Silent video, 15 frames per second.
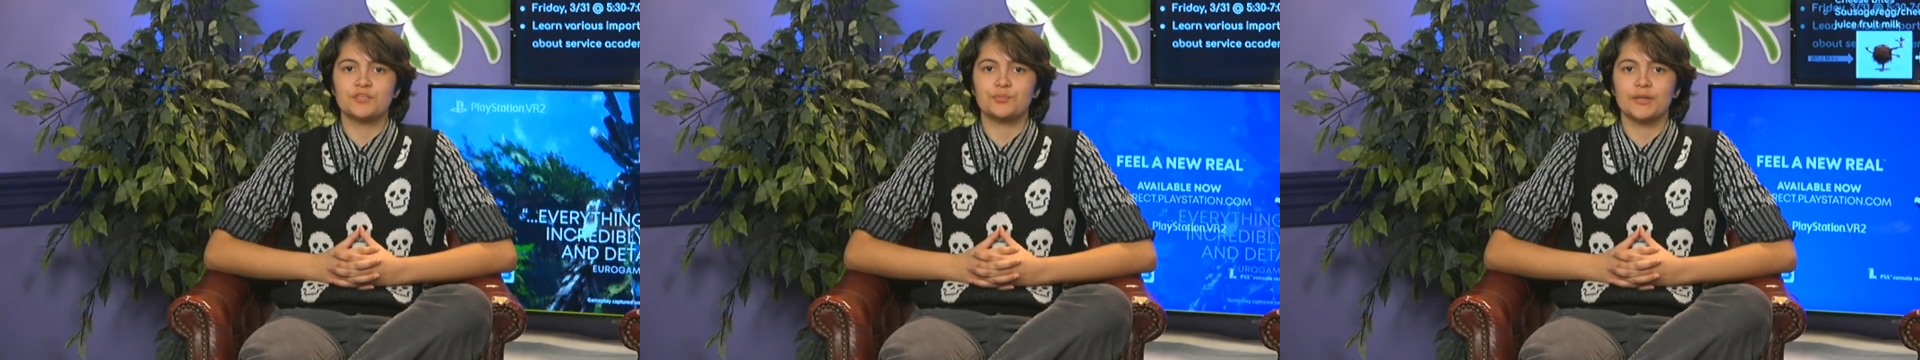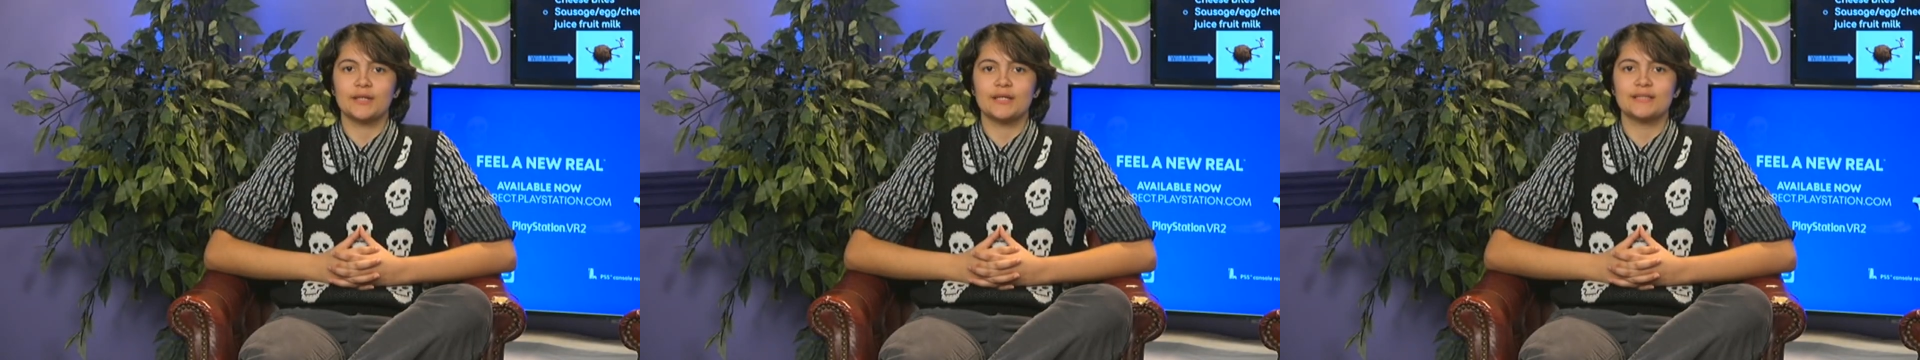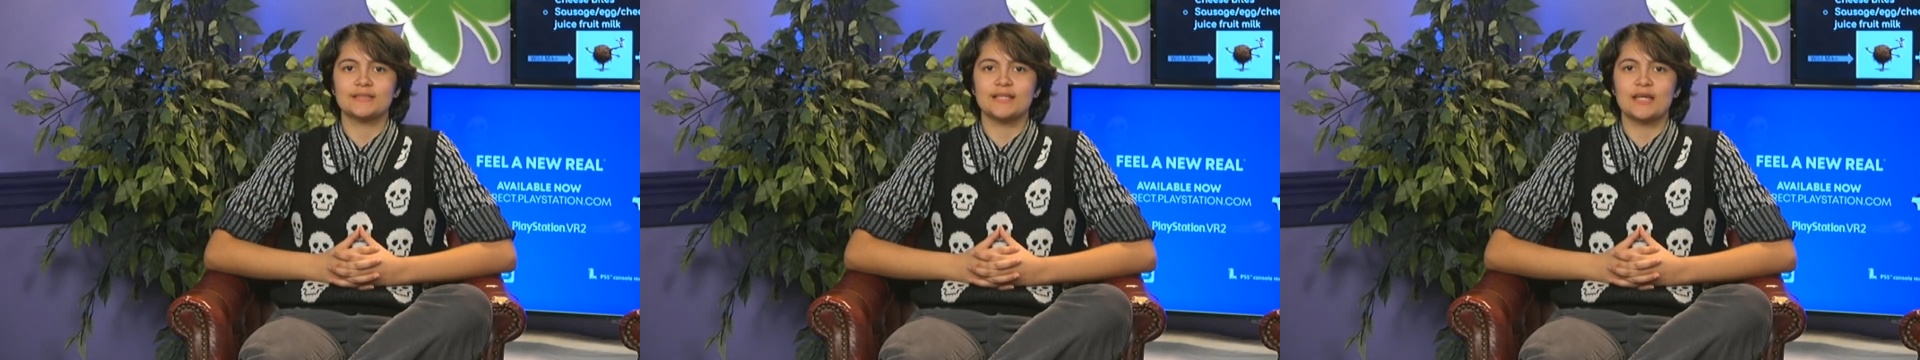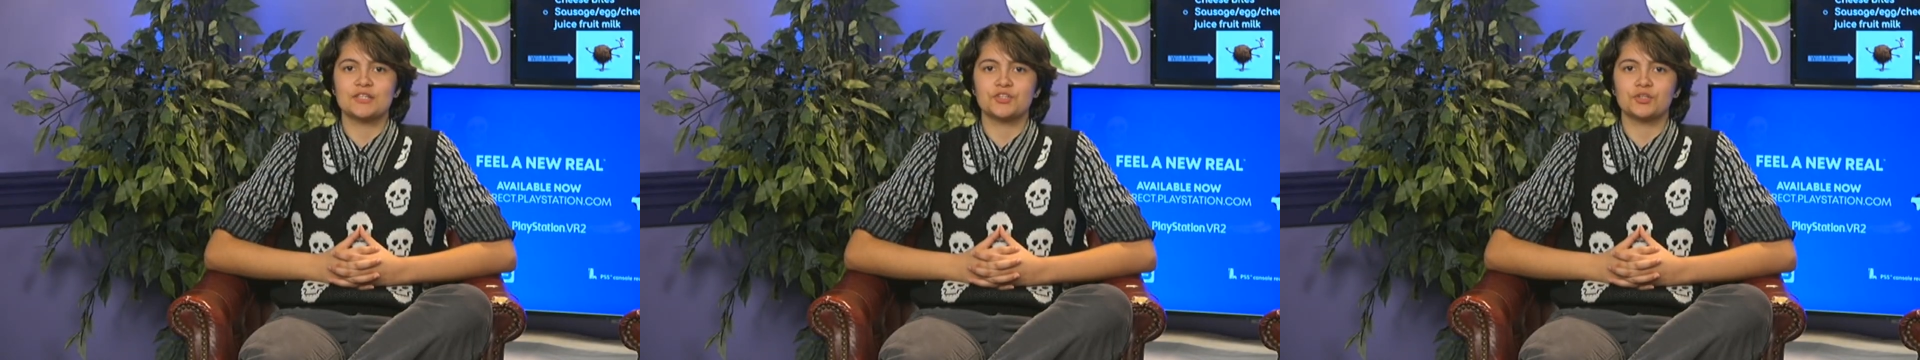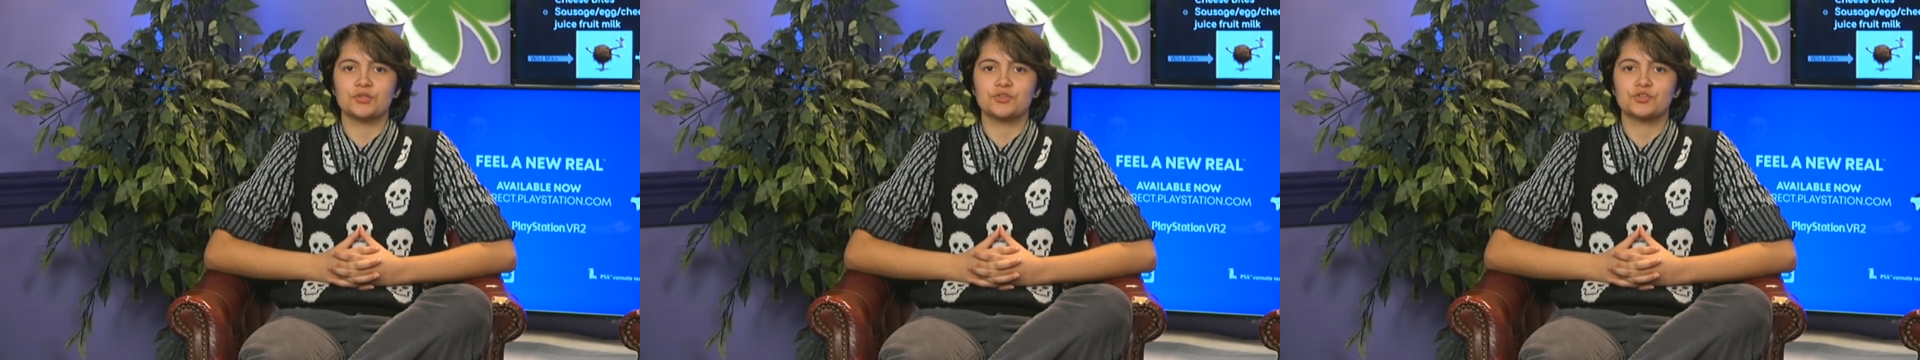week is
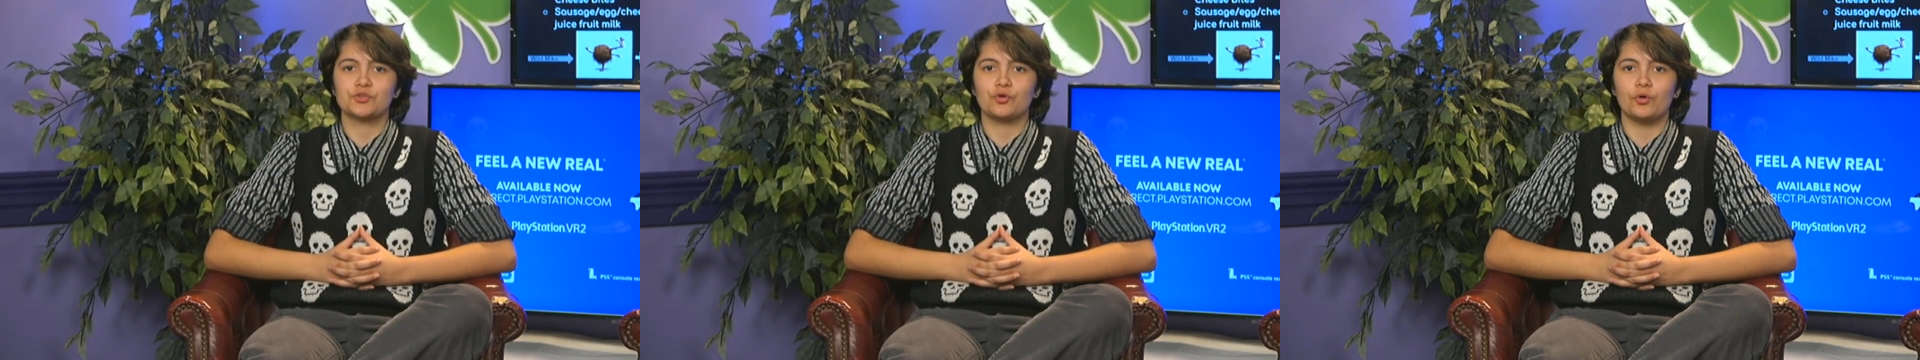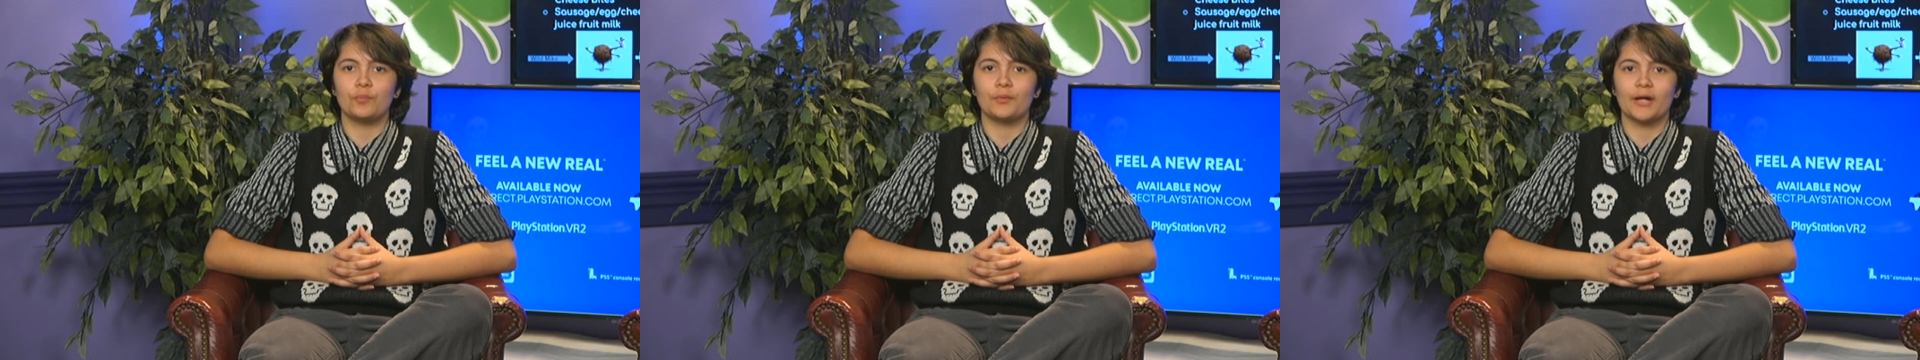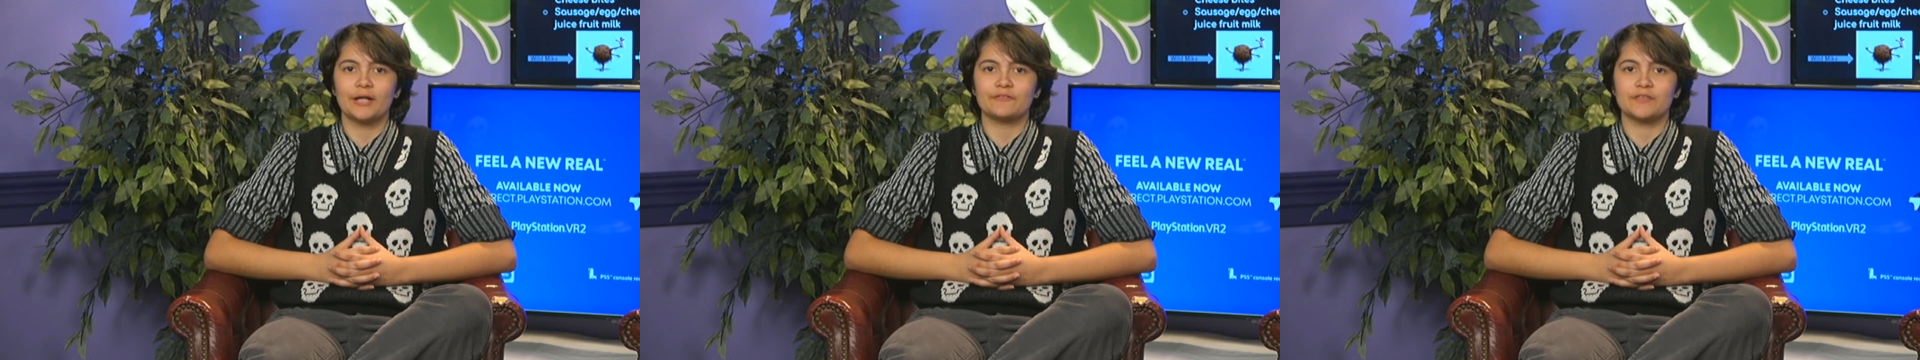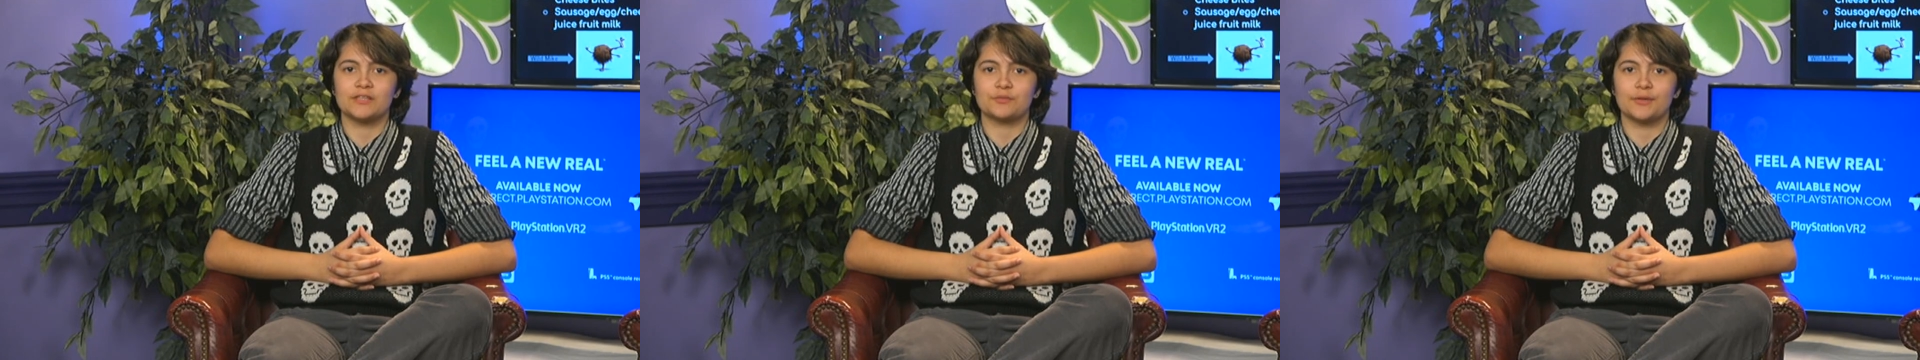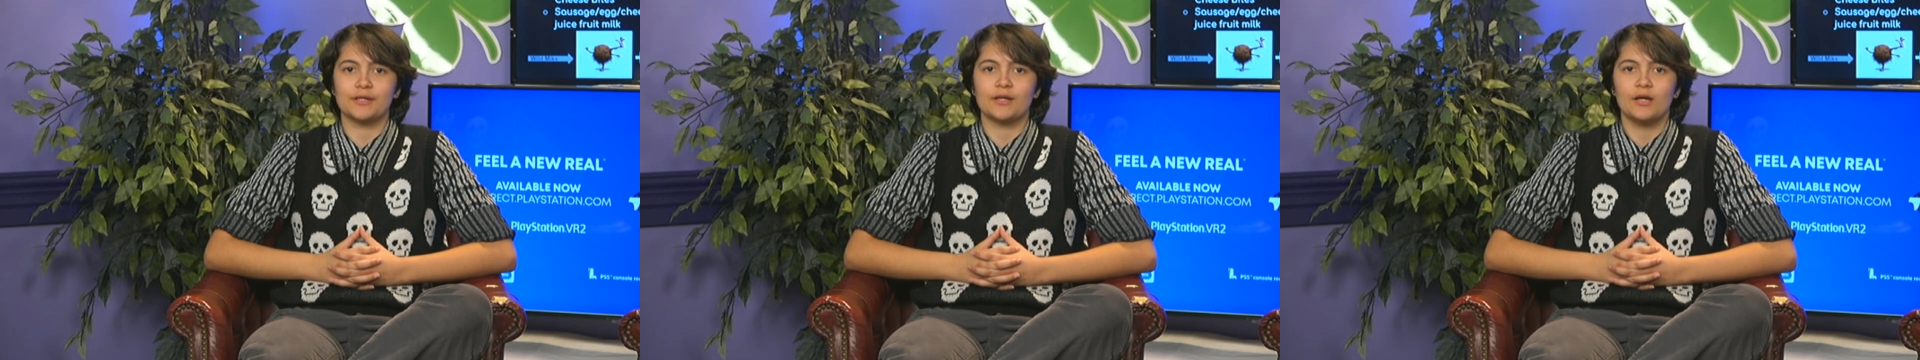National School
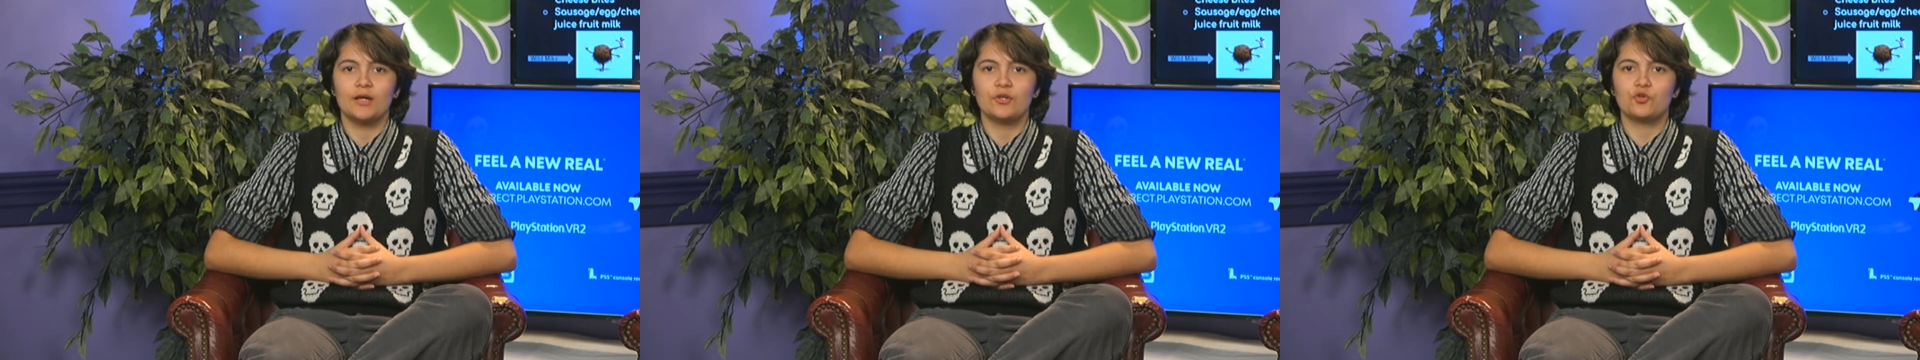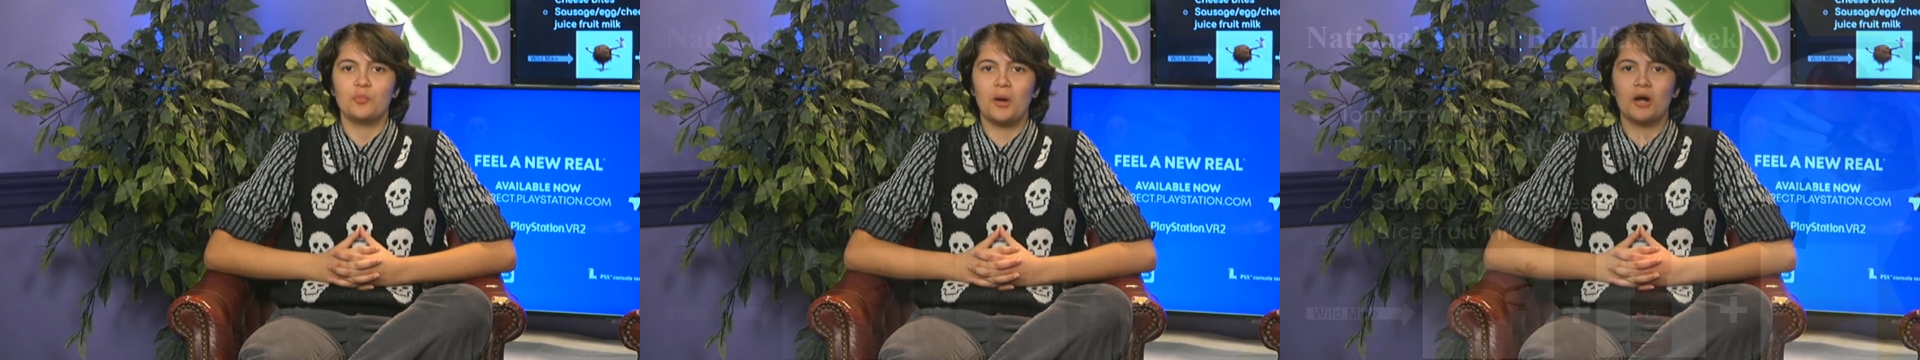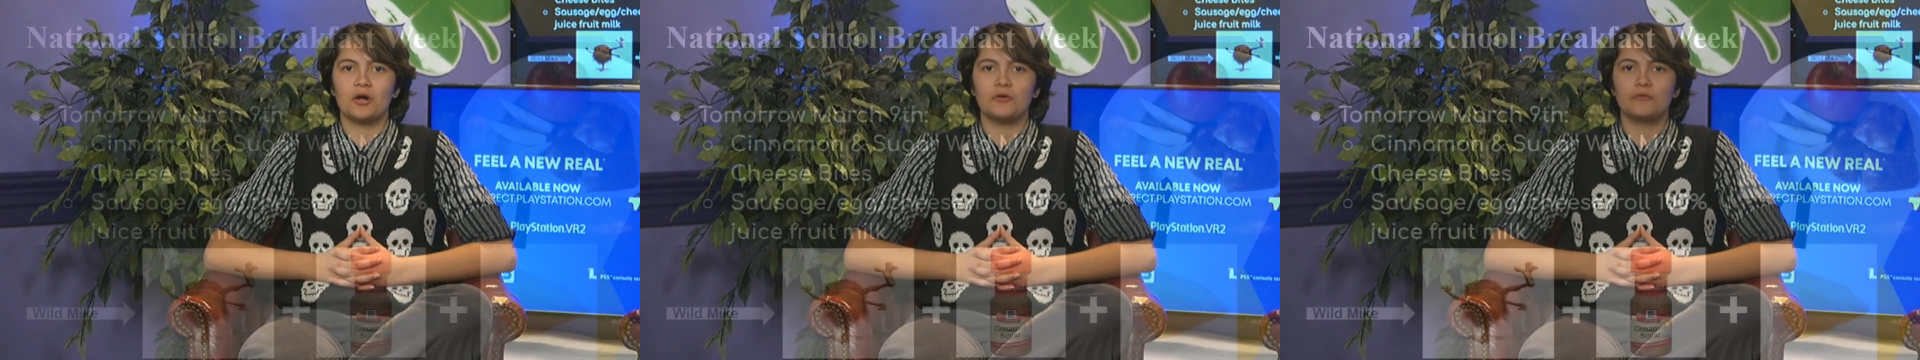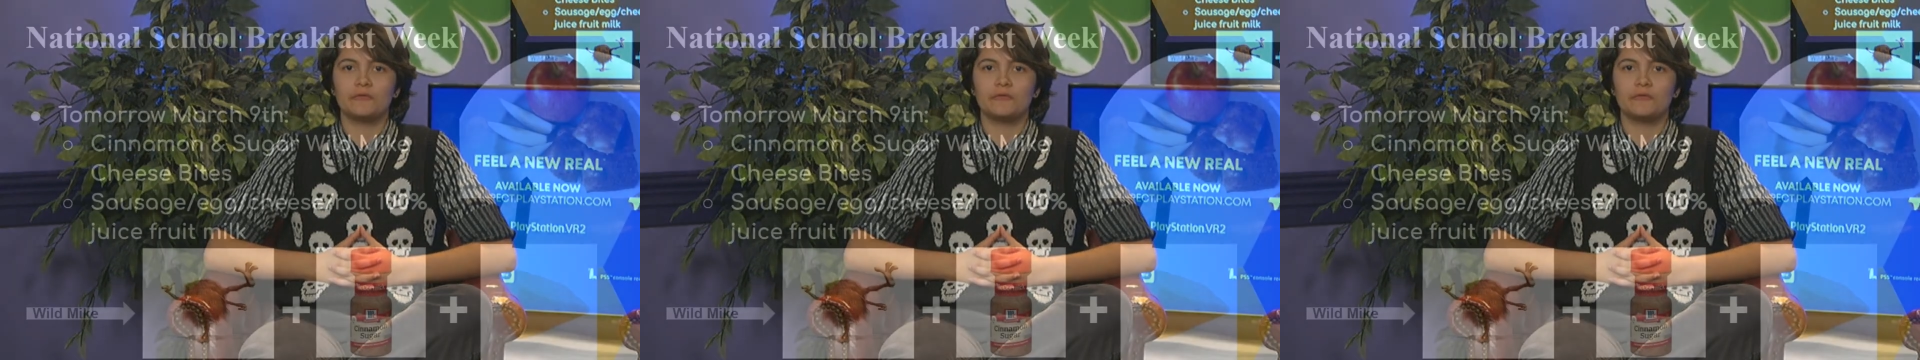Breakfast Week. Tomorrow